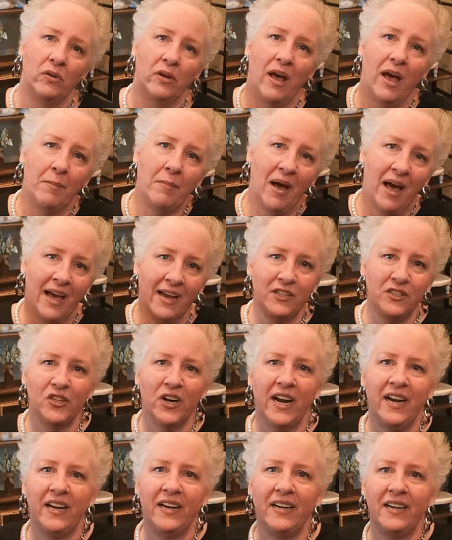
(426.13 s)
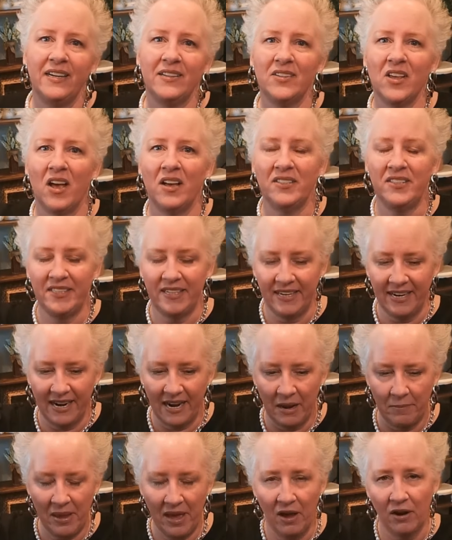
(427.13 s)
I'm hydrated, exhausted, and
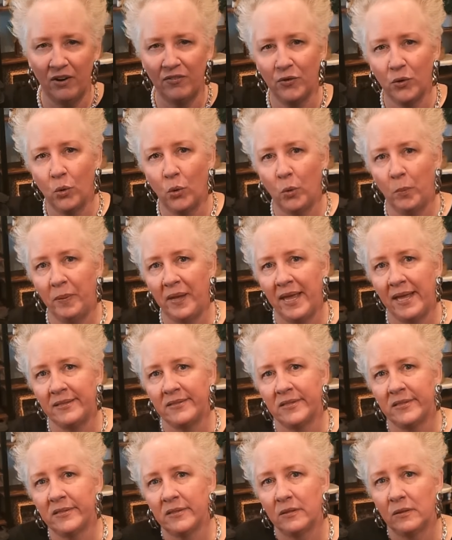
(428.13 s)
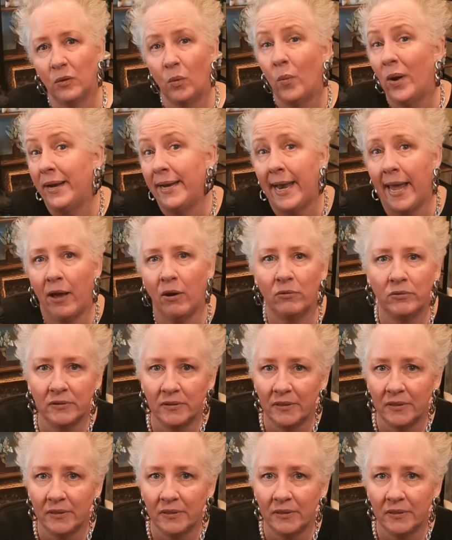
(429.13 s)
I'm out of cool pens. What now?